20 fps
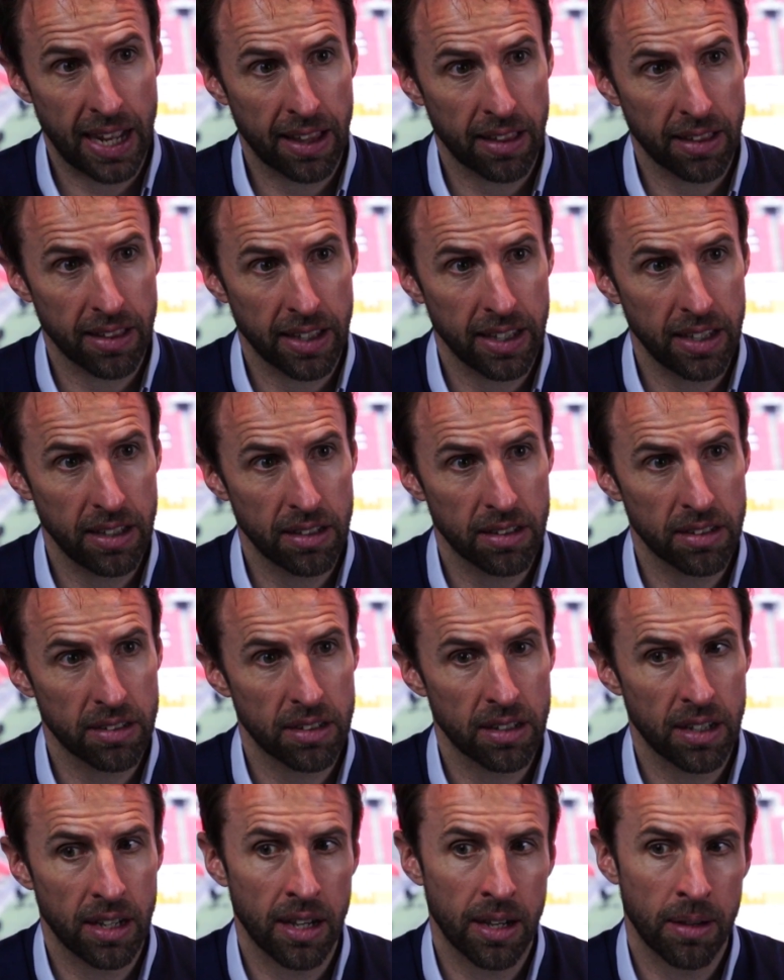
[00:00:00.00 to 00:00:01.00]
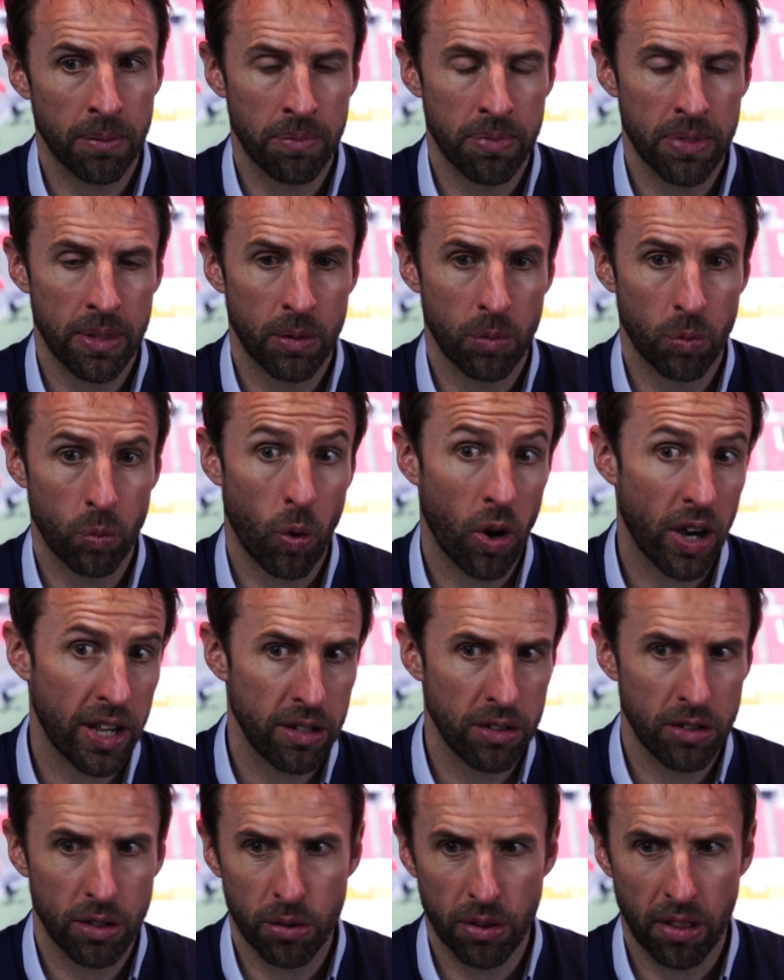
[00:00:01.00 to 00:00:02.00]
athlete, why
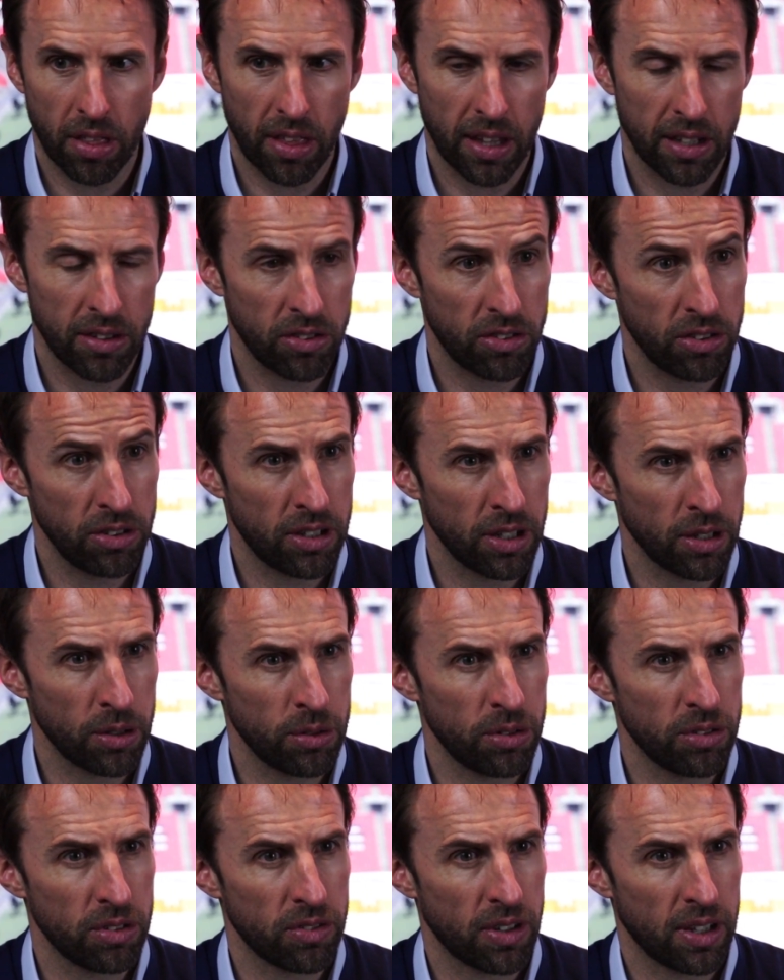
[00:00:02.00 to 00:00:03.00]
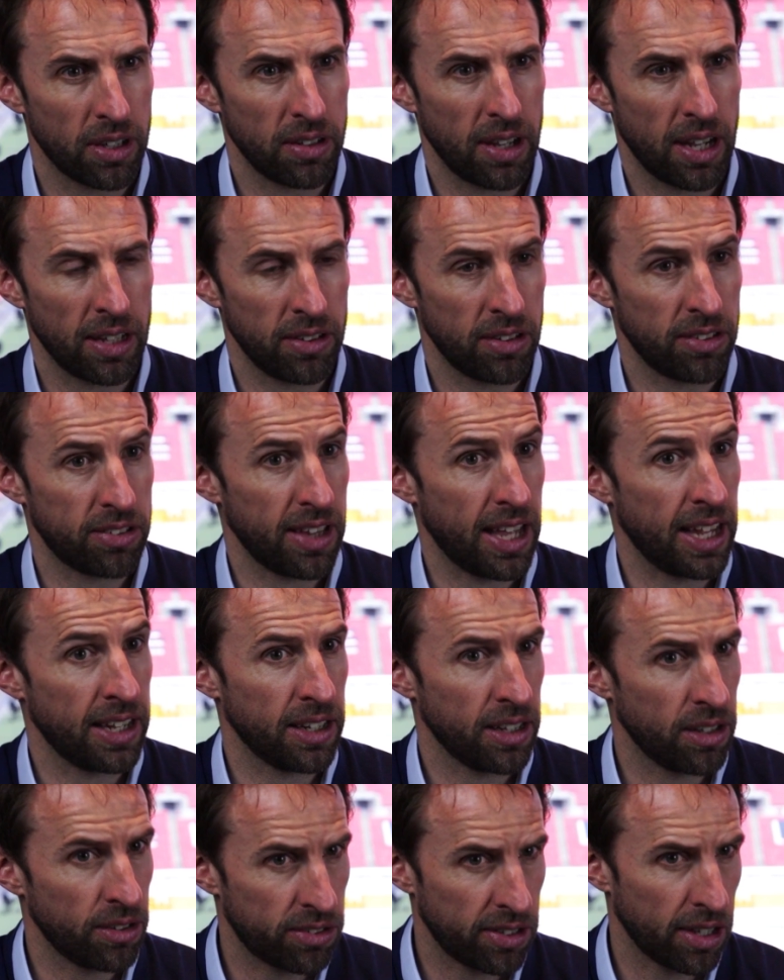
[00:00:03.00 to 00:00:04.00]
you do the things you do,
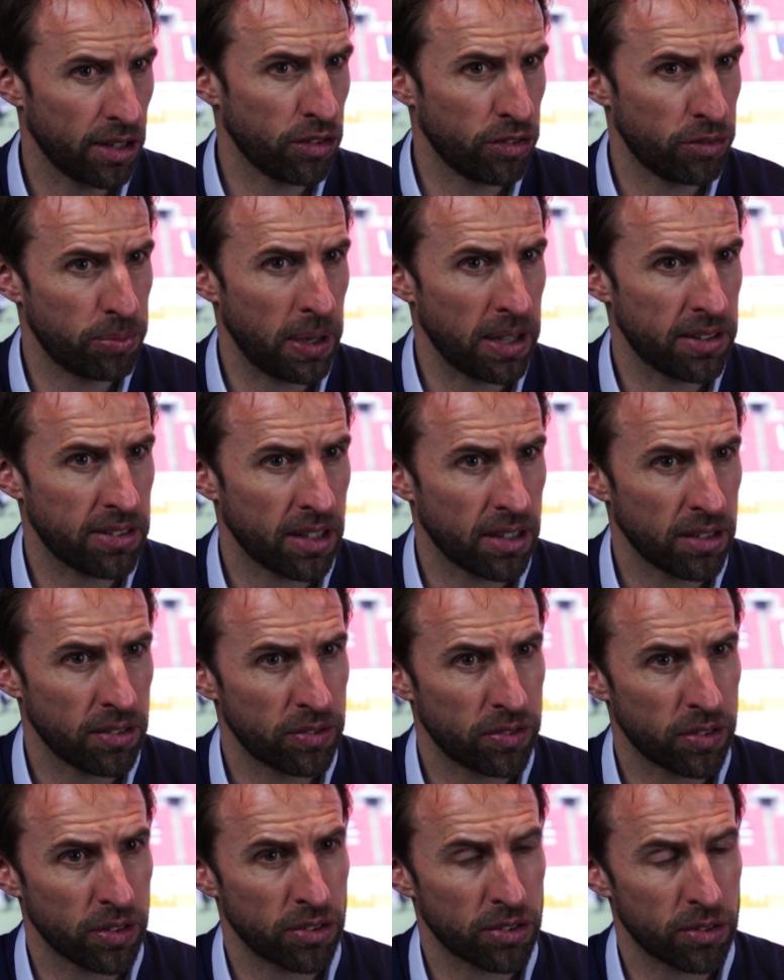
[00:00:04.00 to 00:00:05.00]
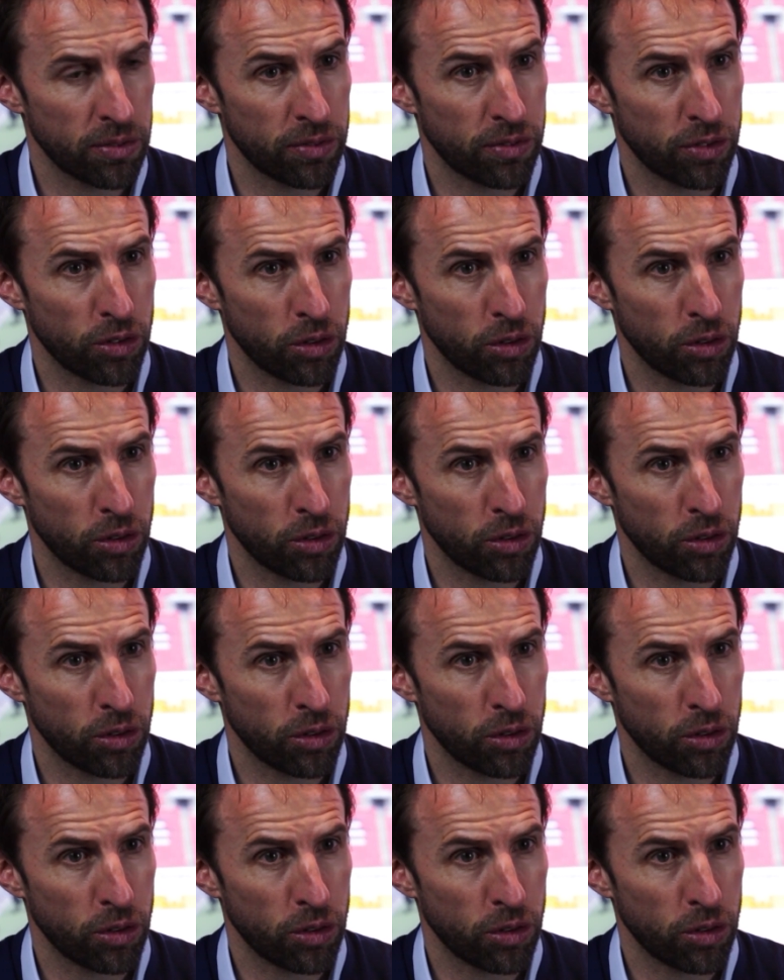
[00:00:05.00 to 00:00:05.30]
understanding yourself better first and